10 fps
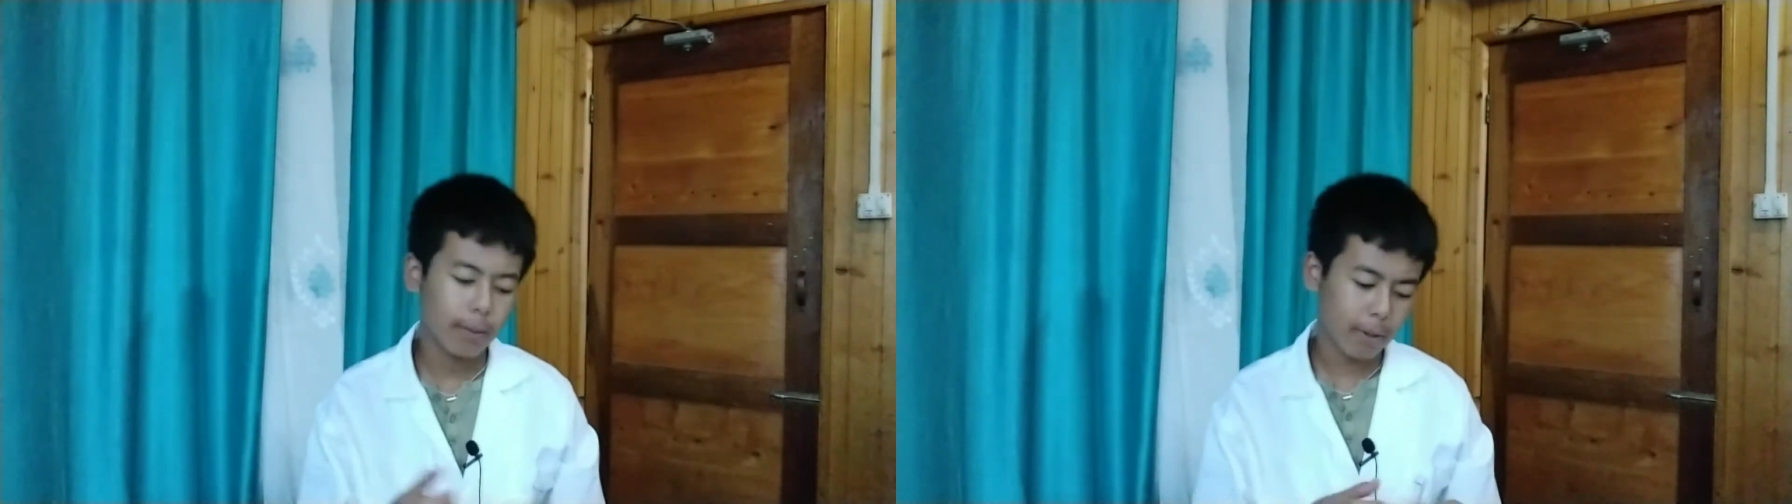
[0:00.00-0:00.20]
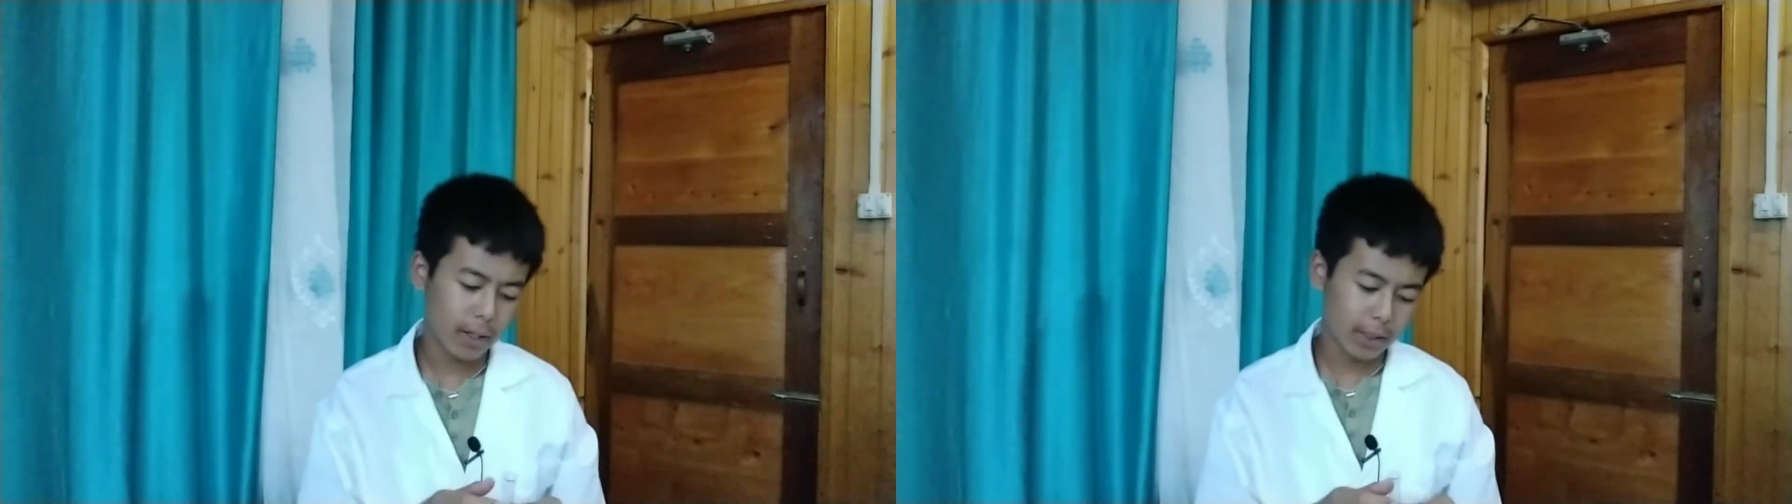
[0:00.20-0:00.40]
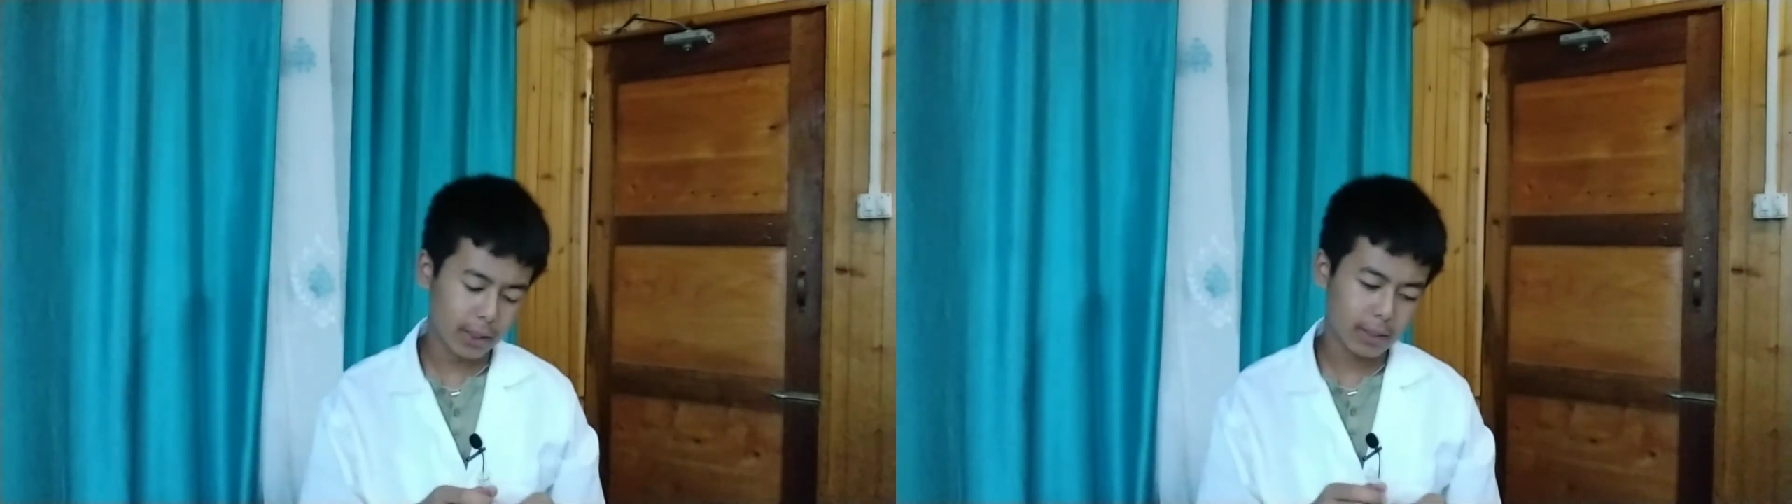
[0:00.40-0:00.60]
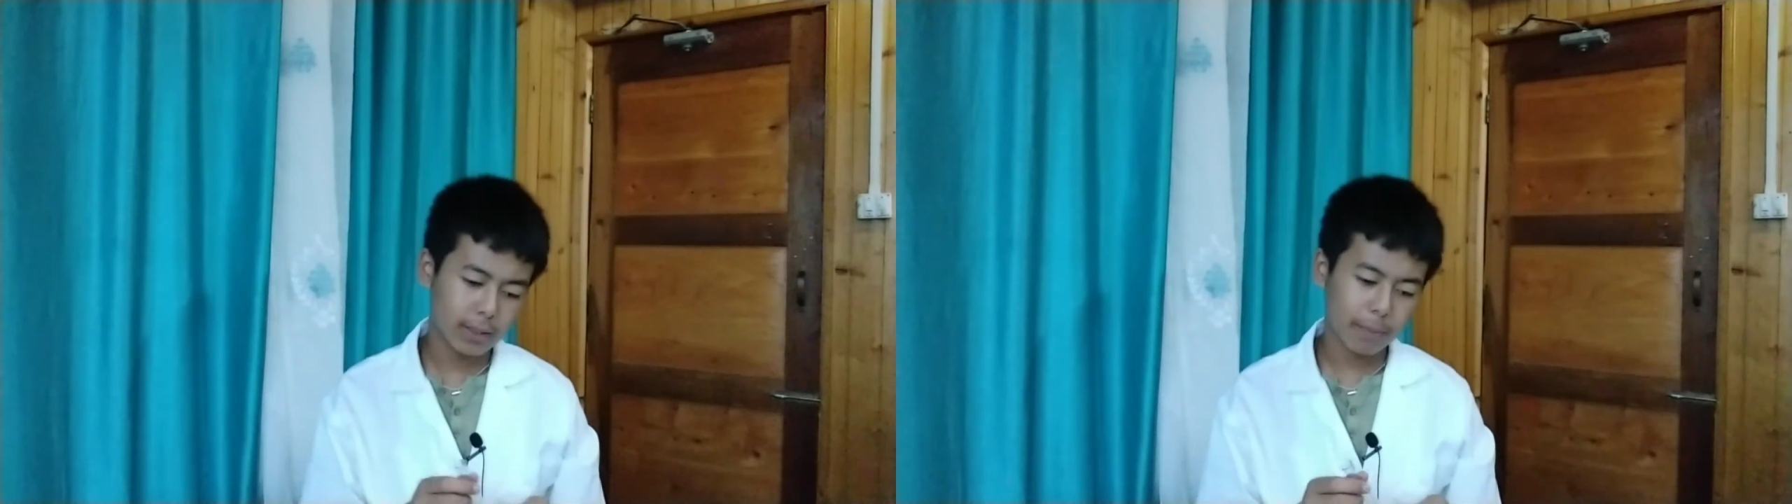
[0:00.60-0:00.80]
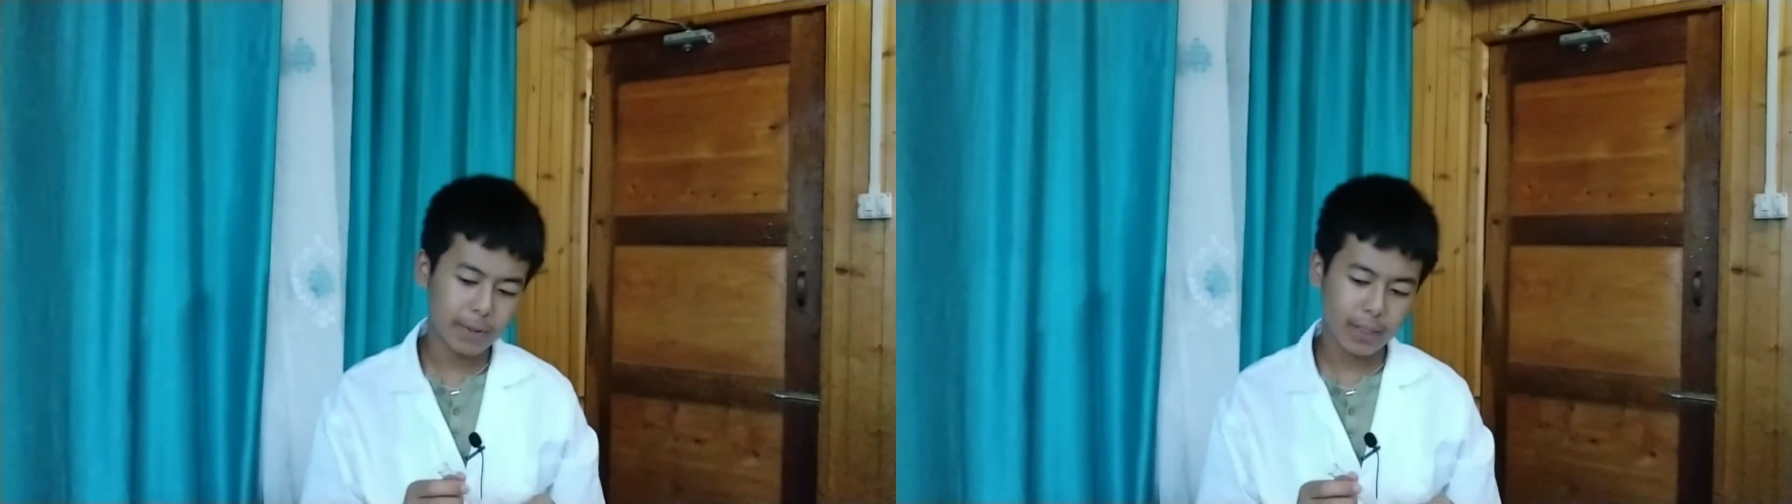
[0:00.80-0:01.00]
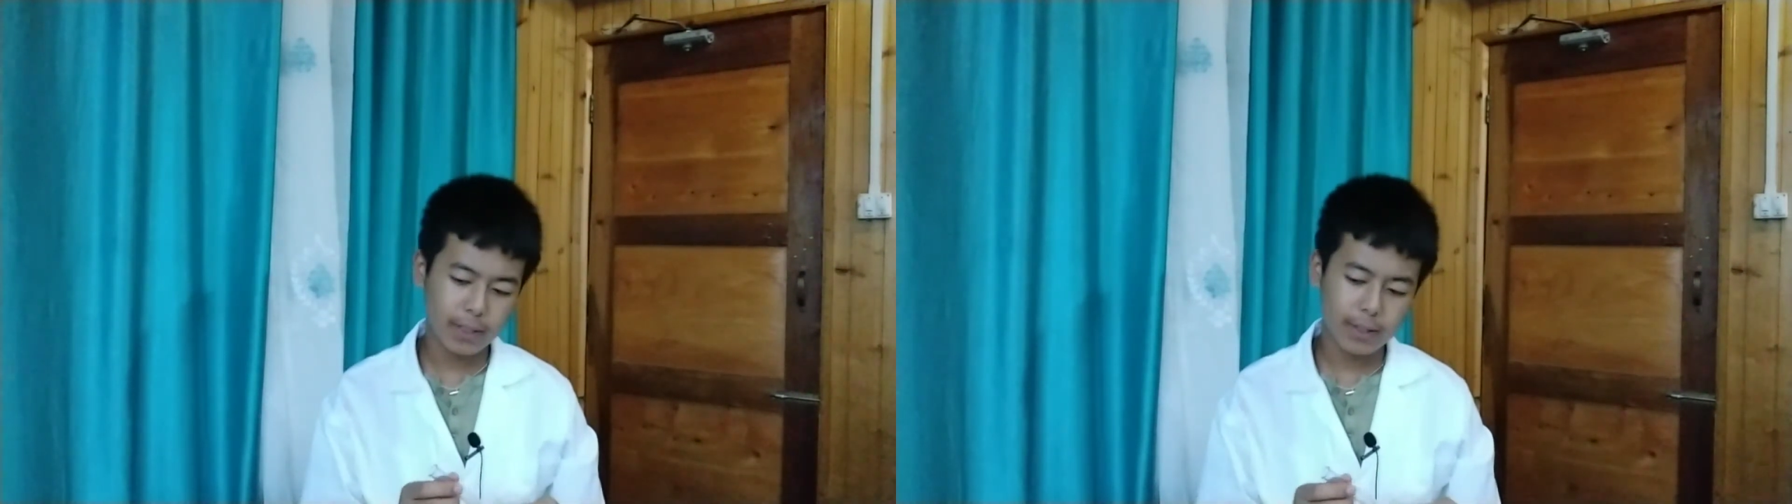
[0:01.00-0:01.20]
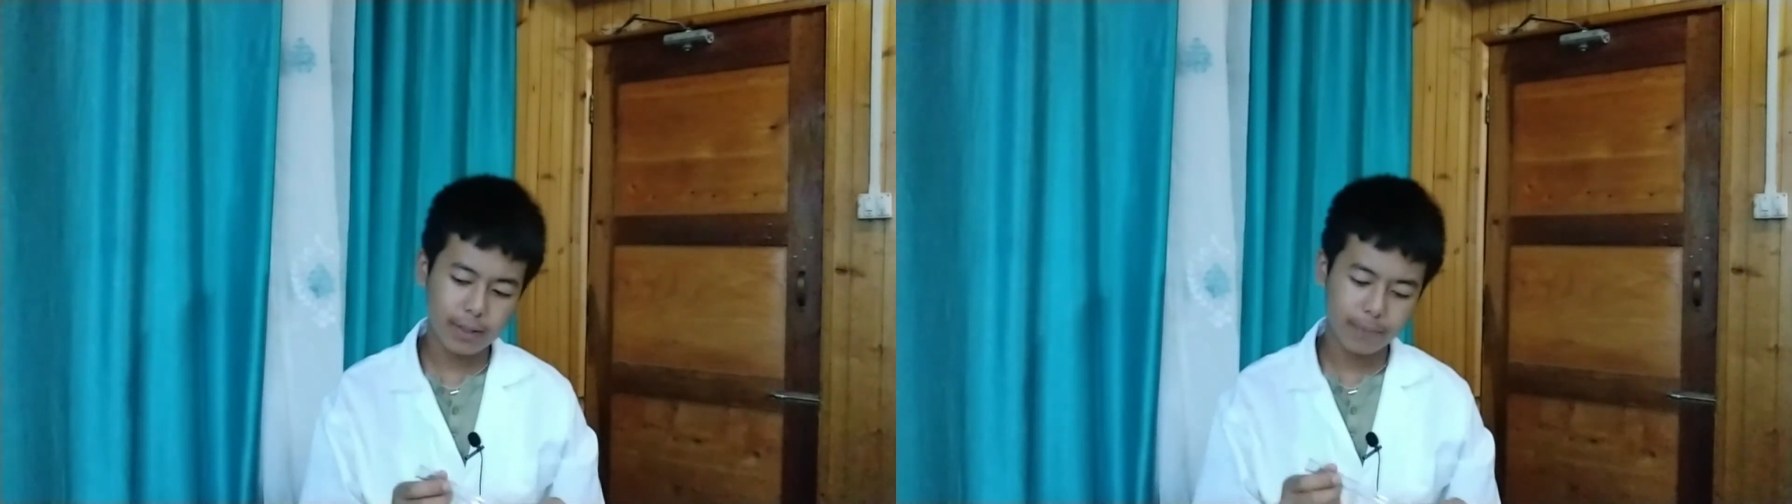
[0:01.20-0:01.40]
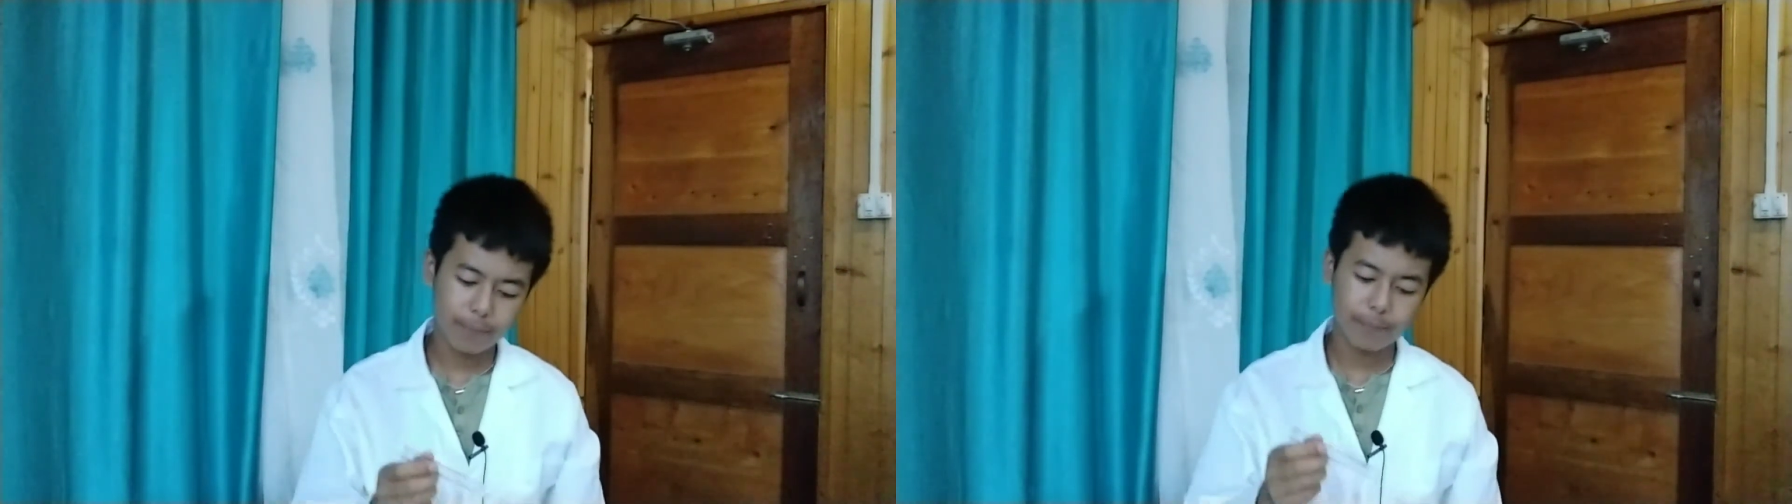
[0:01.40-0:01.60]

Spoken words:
particle substance.